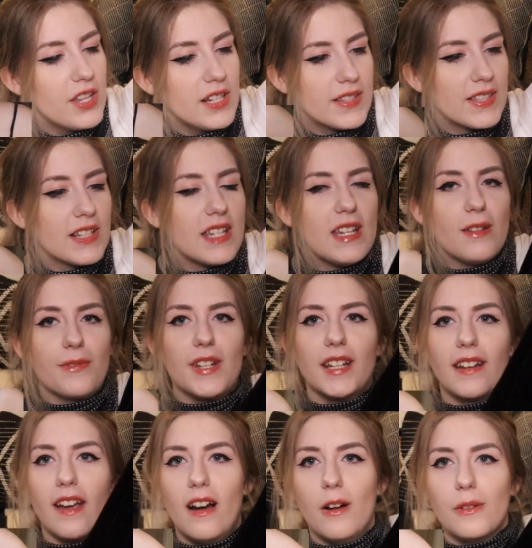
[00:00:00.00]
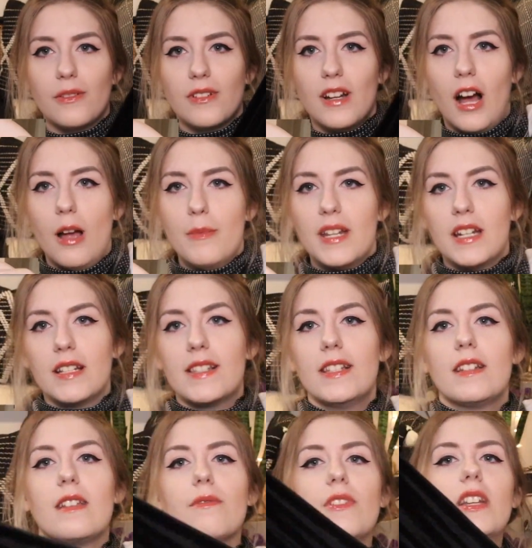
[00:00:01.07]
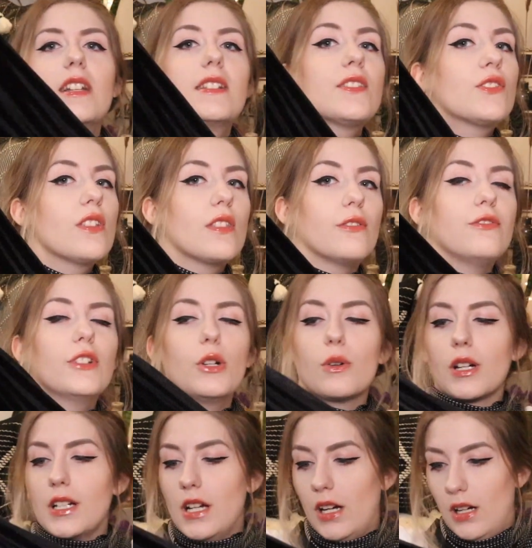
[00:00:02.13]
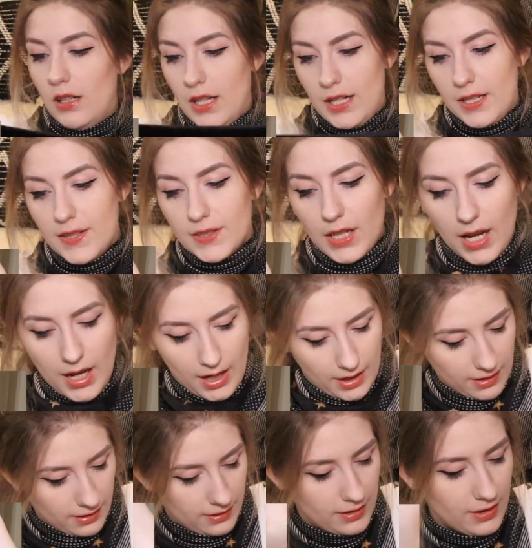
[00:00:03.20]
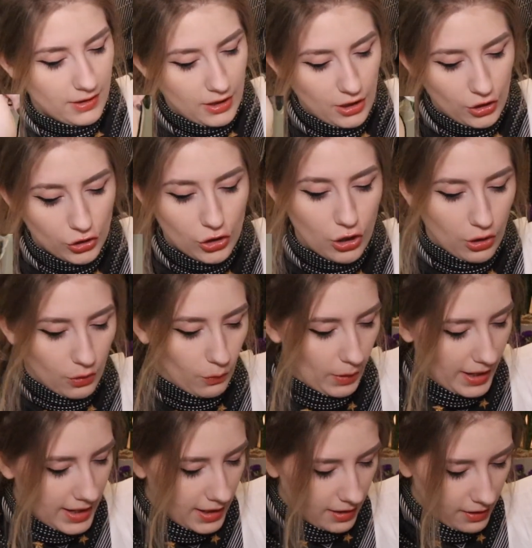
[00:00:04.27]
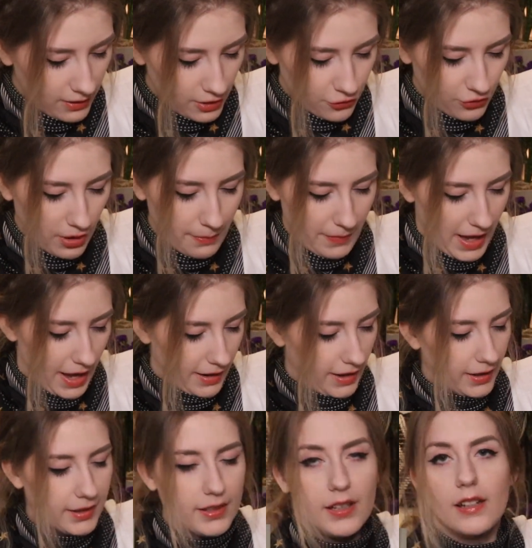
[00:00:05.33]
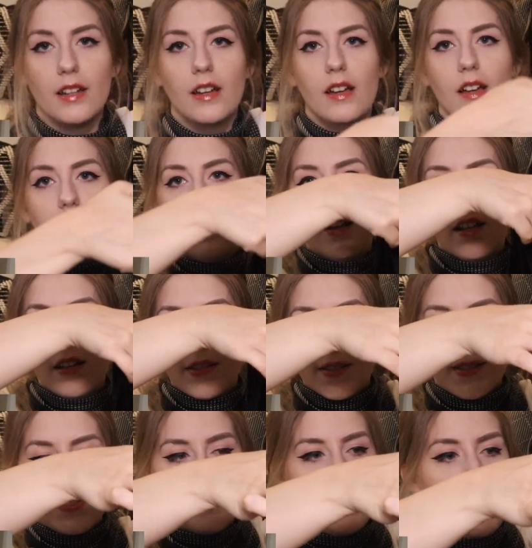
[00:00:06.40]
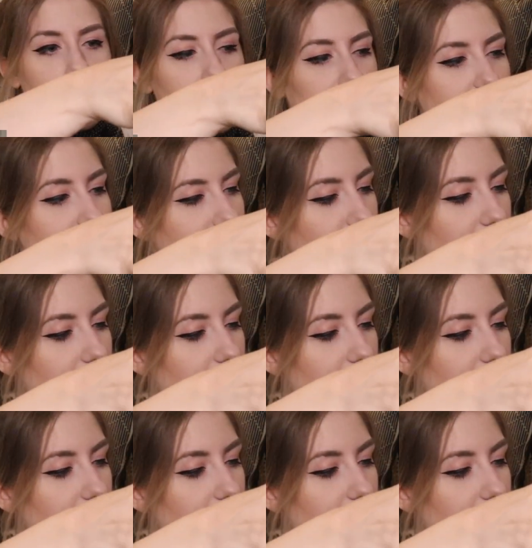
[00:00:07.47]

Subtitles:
that it's an evening gown. I mean, it's to the floor, y'all, and it's got quite the dramatic slit. This is